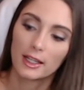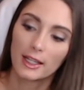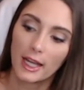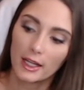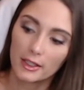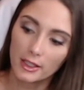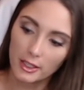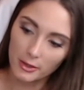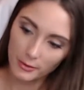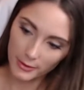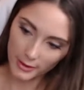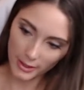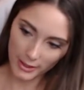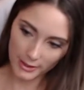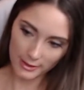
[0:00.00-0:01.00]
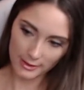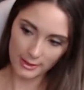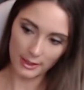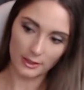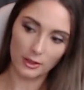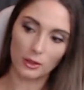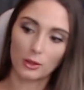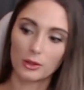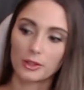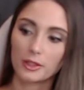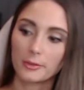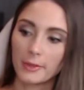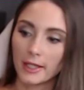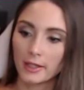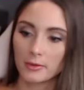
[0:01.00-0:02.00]
Khadgar realized that the
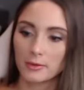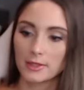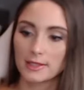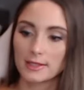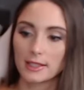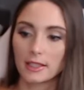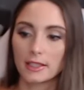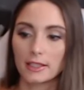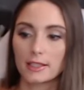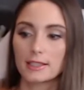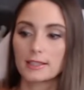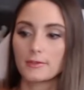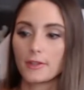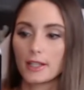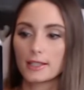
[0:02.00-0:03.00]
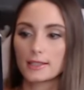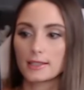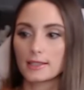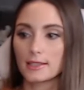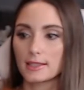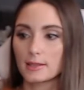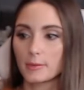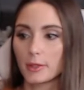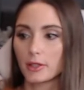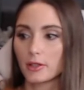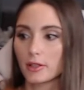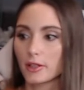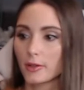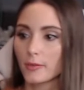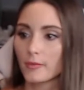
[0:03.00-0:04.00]
older man was studying his face as he
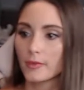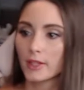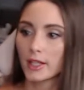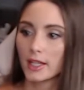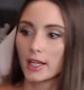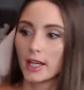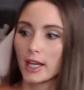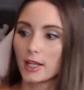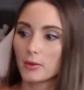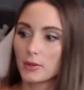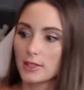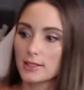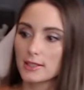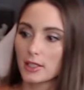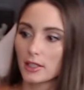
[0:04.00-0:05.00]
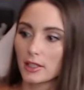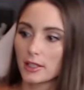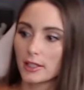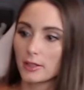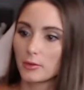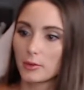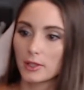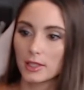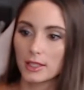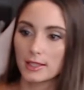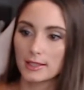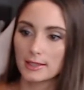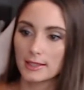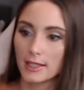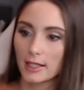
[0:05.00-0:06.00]
spoke, and with a start he
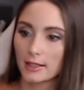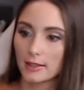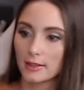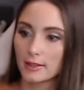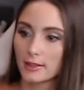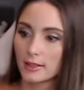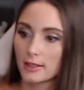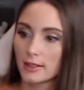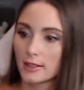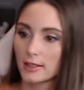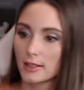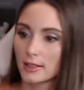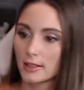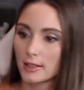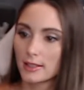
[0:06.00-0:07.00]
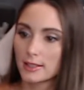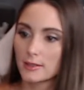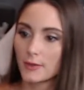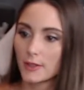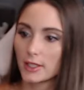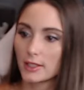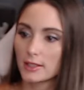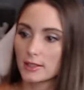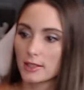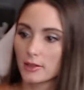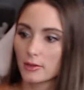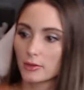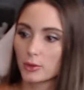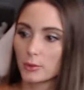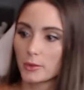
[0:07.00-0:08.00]
realized that this fit into
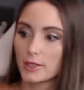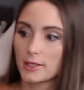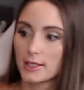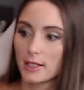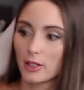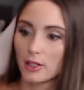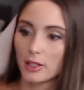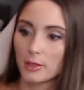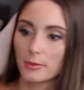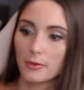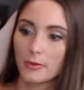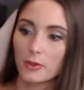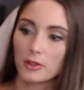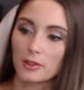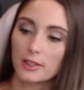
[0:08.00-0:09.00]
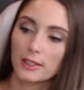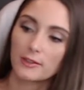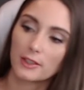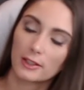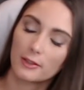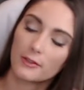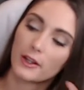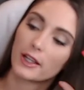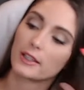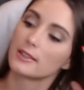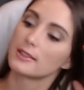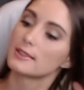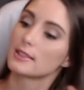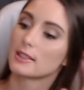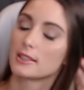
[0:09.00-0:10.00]
the rumors he heard before leaving the
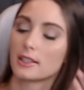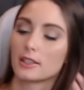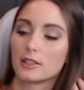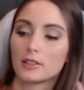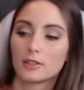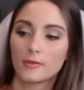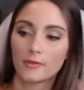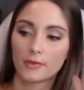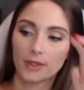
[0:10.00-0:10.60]
Violet Citadel.